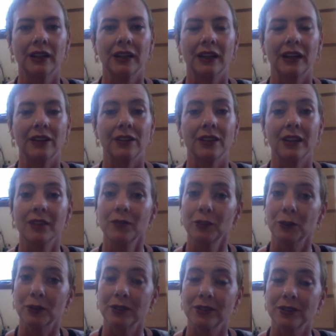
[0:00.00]
under the
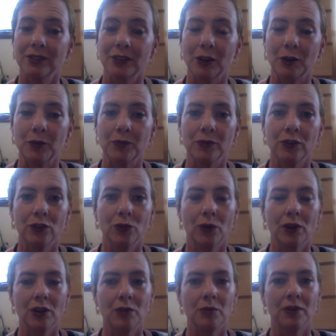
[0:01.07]
influence. So just
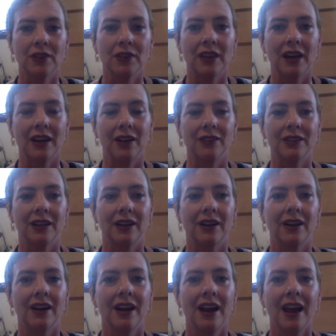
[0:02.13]
wanted to put that out there.